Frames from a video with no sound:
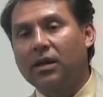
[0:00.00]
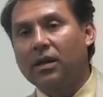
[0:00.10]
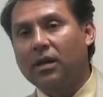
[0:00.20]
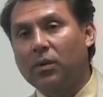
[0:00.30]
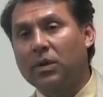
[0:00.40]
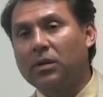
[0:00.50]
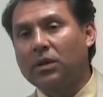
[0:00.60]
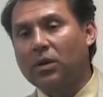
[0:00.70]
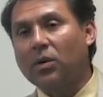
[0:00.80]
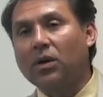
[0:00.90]
uh,
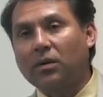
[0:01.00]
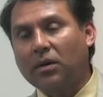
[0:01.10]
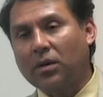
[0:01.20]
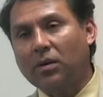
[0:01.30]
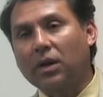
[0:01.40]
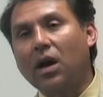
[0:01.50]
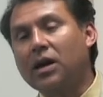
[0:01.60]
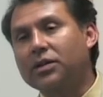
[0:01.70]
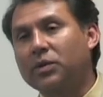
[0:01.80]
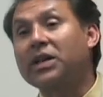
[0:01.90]
lower, lower
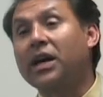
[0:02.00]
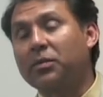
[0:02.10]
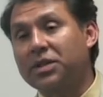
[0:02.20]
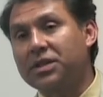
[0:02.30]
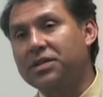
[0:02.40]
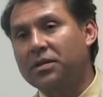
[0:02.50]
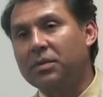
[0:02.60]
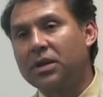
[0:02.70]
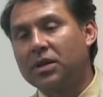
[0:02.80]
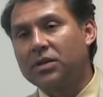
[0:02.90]
cost retirement
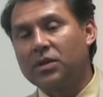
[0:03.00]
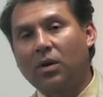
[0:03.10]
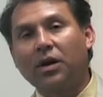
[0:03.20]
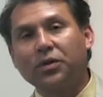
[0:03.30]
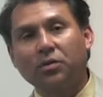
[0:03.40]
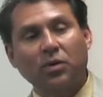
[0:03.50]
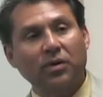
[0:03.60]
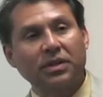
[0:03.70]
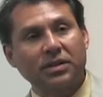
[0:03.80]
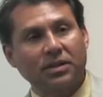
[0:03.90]
system so all new
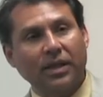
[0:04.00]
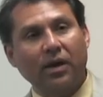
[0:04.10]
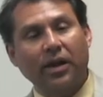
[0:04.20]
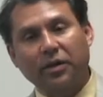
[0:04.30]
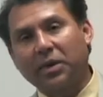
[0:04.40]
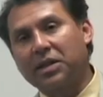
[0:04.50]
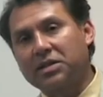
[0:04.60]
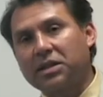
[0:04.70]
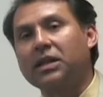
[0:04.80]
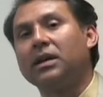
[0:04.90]
employees now hired by the
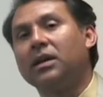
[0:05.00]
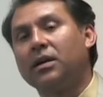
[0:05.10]
city